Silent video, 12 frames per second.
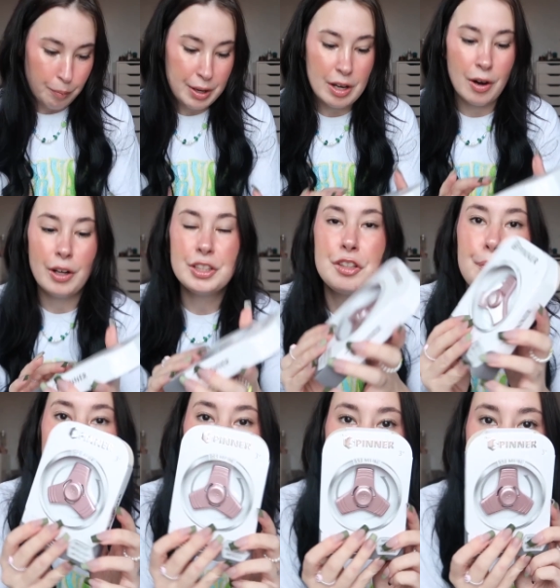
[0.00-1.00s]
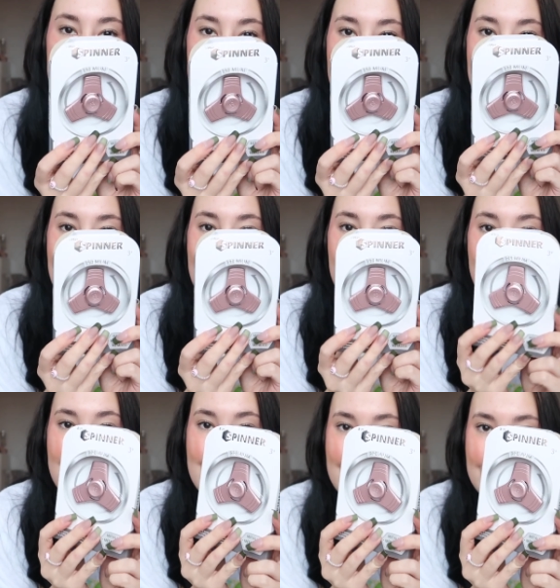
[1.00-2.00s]
We also picked up a
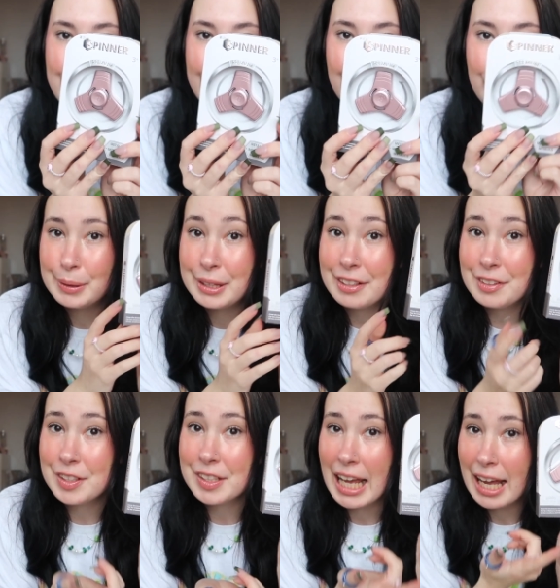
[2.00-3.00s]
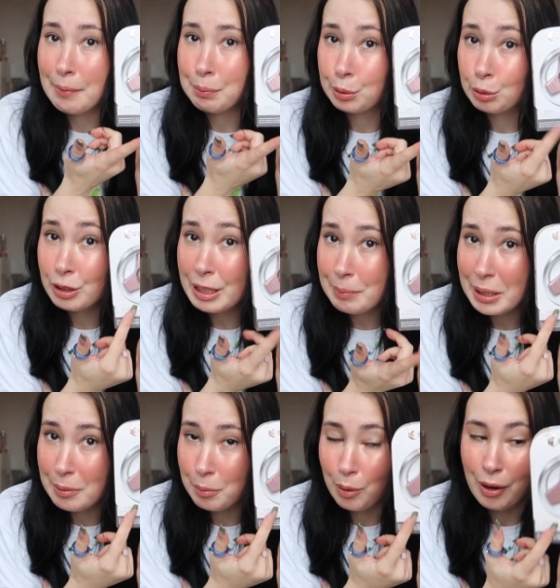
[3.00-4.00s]
fidget spinner, but this is a
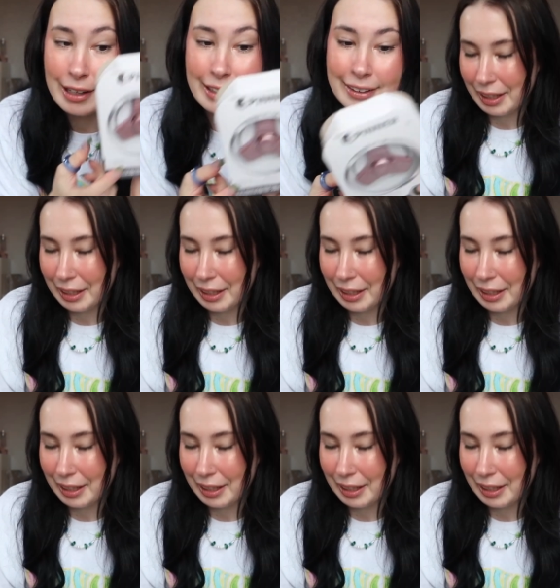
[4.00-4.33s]
premium one.